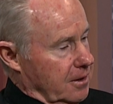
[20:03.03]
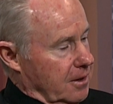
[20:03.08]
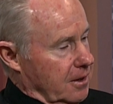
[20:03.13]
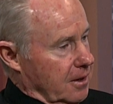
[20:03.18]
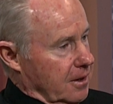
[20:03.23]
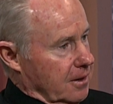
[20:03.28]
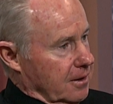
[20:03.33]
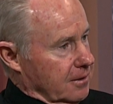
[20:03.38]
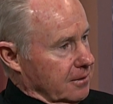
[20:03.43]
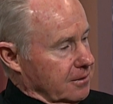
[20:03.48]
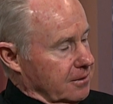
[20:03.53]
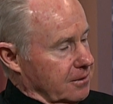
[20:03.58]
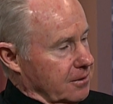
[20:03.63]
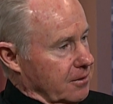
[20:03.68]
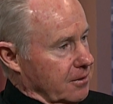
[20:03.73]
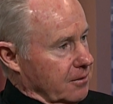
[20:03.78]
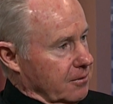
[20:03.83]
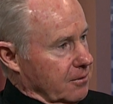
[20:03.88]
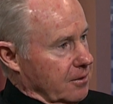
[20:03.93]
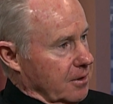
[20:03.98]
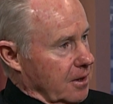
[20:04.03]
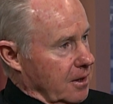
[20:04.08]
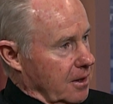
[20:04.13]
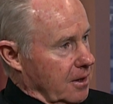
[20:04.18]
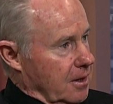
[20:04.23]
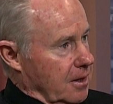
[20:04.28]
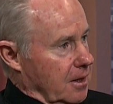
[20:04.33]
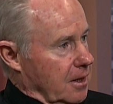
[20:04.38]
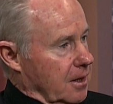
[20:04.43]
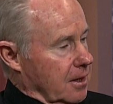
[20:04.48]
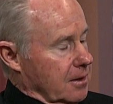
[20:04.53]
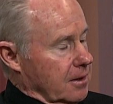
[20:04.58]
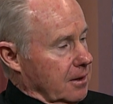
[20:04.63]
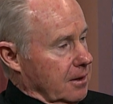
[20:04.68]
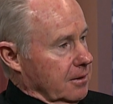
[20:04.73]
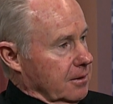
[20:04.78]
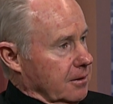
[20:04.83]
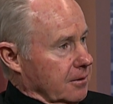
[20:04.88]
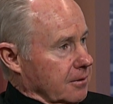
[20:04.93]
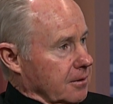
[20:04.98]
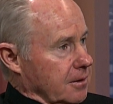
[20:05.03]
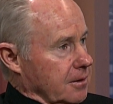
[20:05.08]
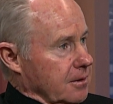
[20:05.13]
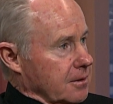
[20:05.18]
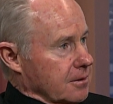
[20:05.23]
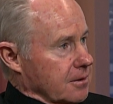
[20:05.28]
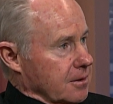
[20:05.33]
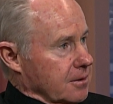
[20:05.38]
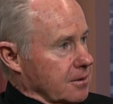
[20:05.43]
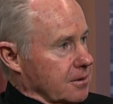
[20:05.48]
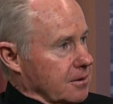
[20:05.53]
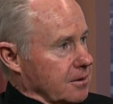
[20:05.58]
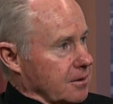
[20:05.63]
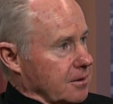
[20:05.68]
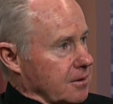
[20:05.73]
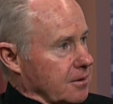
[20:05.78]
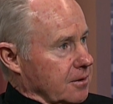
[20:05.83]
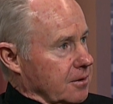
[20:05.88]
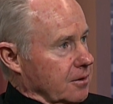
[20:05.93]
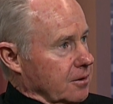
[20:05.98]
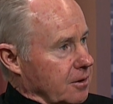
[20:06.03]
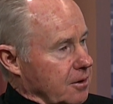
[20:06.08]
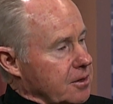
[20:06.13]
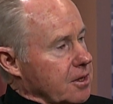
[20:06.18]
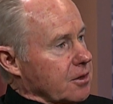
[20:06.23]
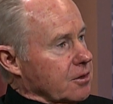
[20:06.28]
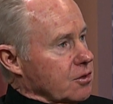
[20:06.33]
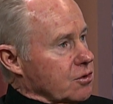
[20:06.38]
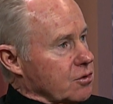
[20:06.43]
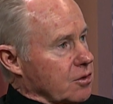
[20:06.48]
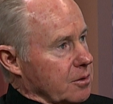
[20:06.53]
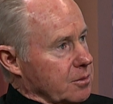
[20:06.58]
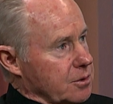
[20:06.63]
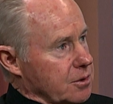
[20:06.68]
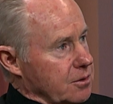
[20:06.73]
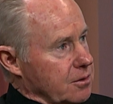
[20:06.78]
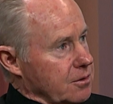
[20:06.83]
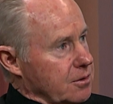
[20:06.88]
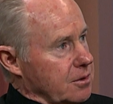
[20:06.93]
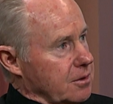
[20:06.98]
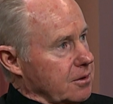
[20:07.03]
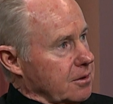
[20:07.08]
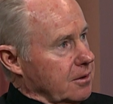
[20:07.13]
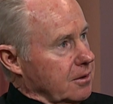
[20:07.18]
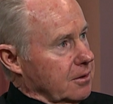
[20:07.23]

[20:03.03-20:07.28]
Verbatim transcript: Uh, so, uh, uh, you know, it is. It's you look at the scriptures.